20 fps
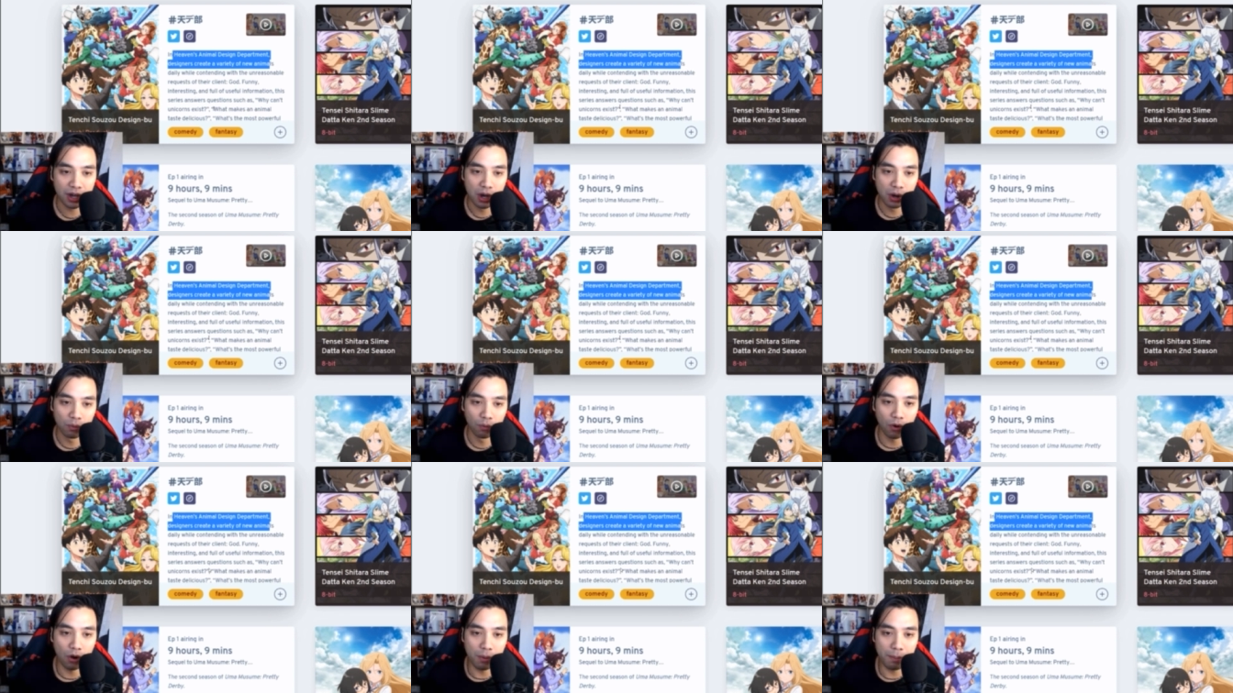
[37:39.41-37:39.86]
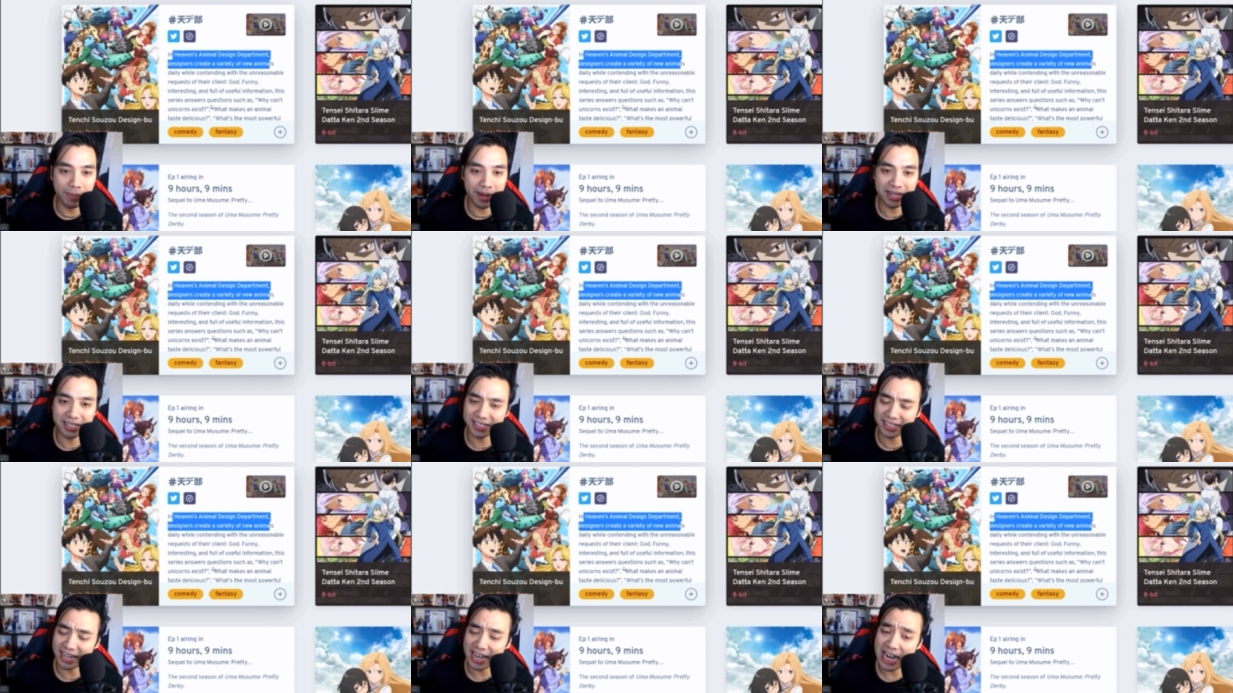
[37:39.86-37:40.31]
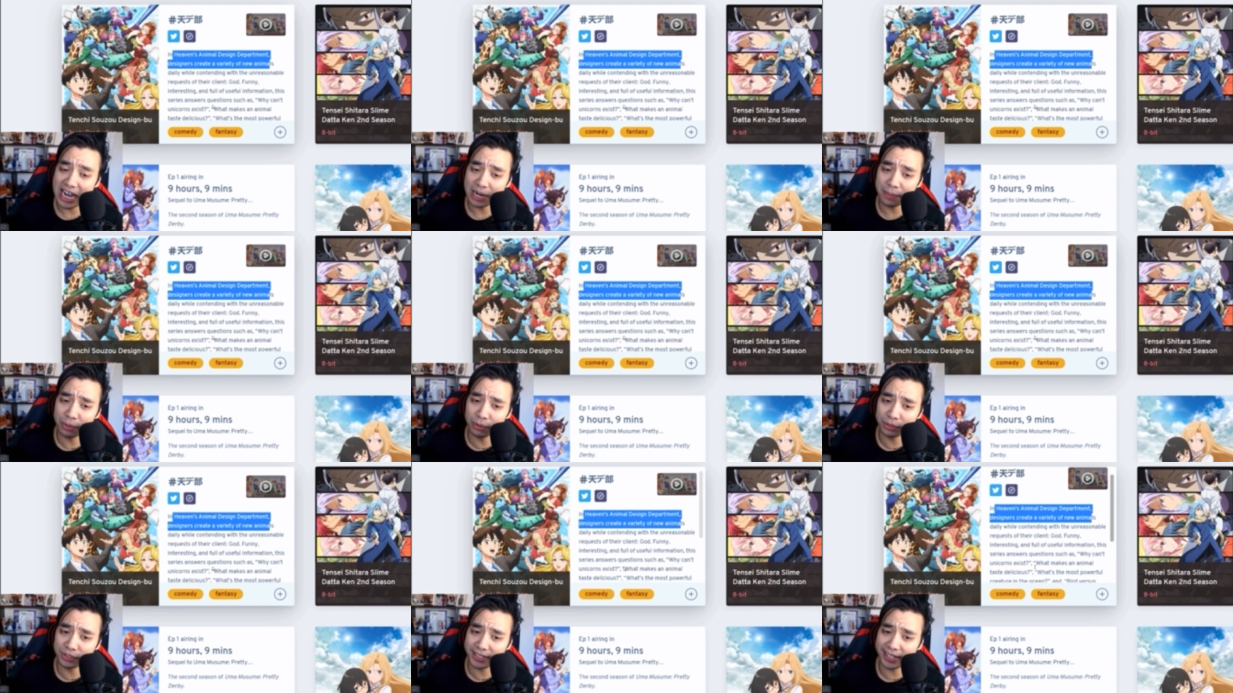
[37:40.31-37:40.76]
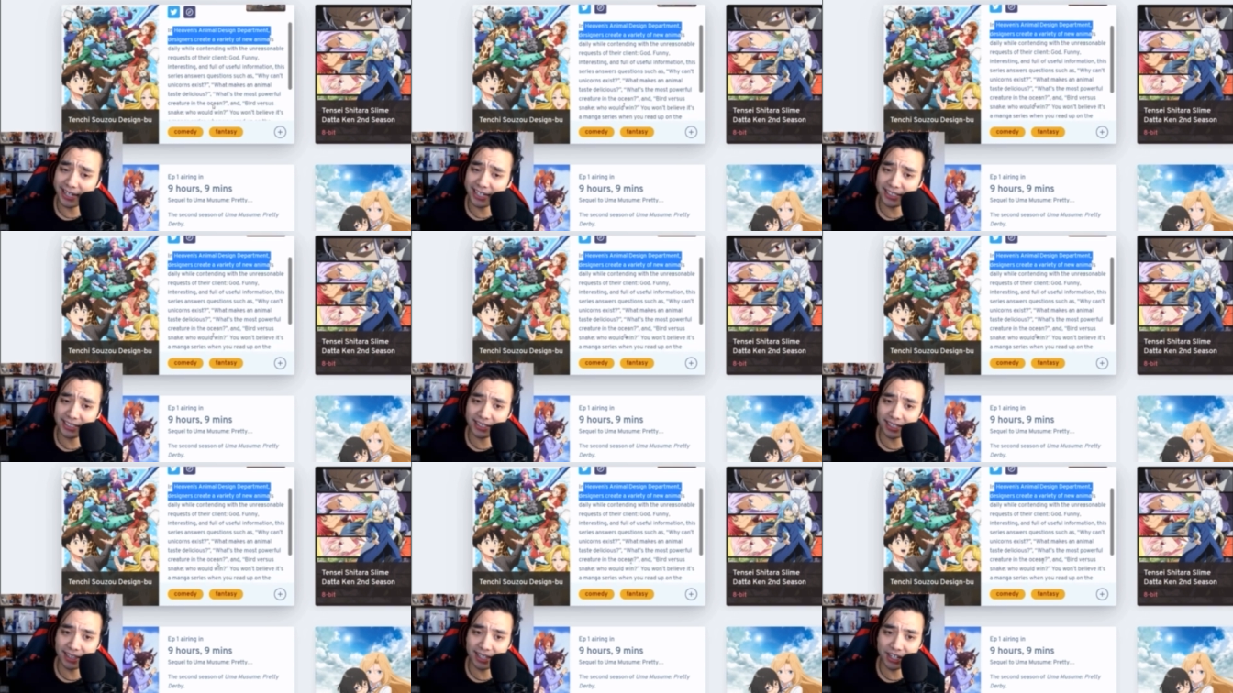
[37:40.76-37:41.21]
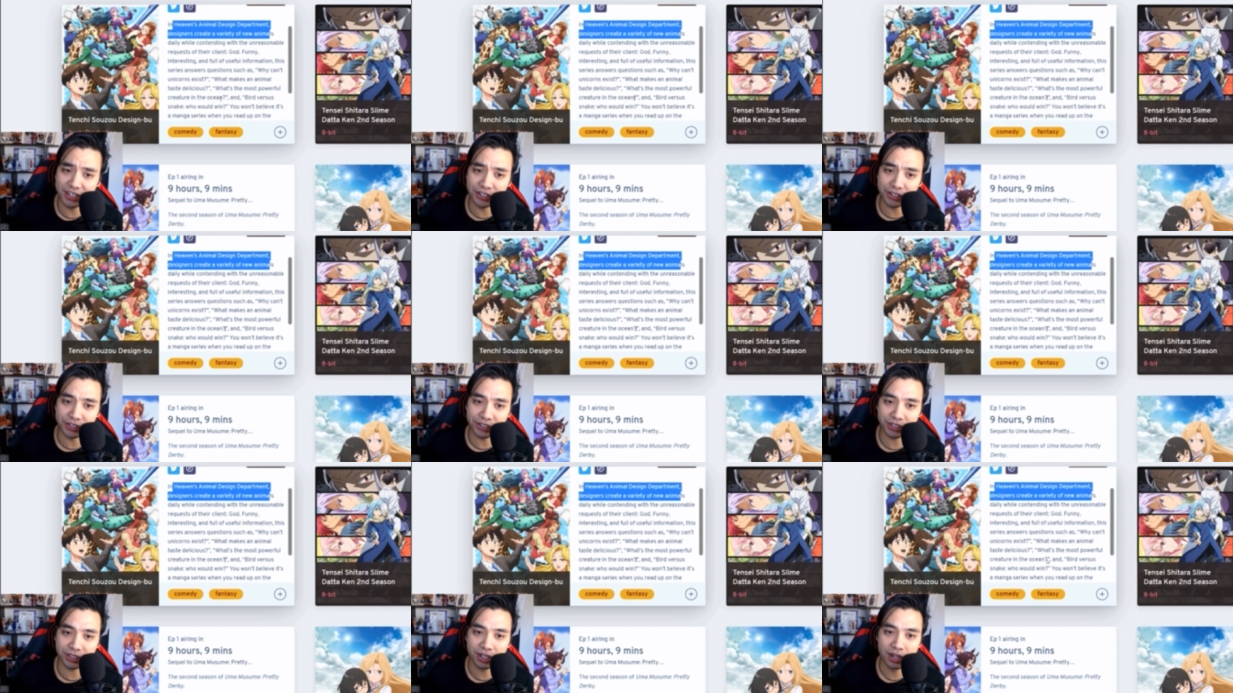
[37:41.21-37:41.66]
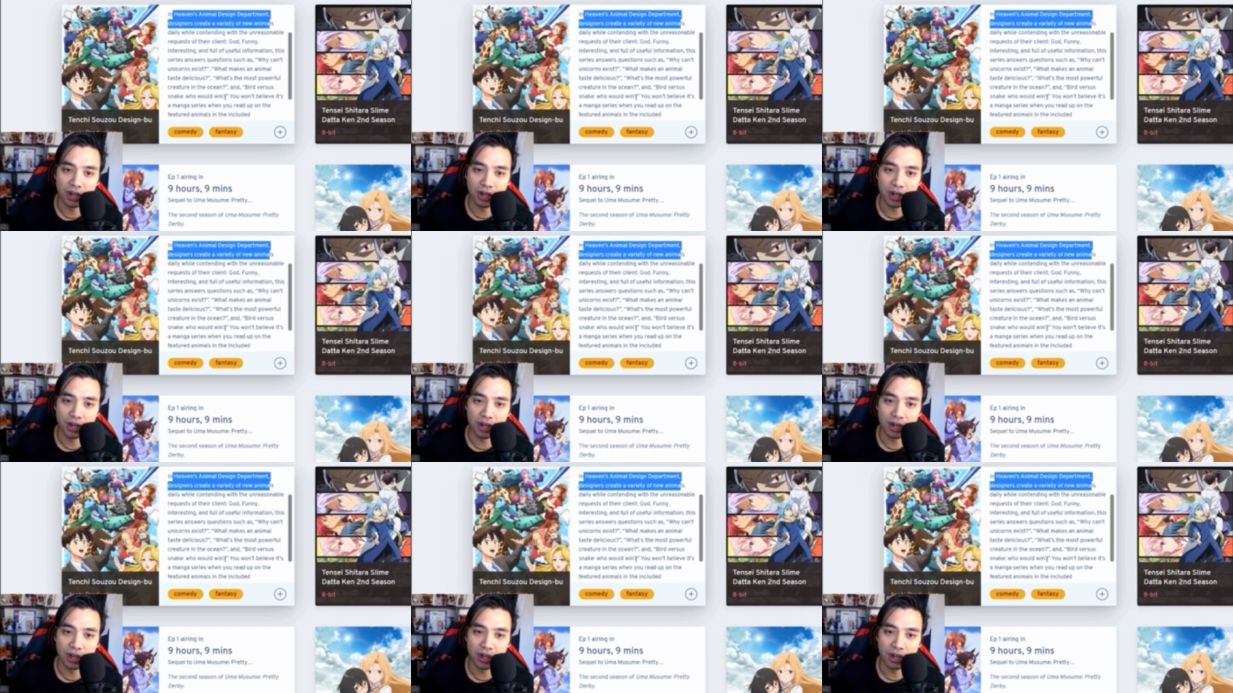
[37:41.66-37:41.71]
What makes an animal taste delicious?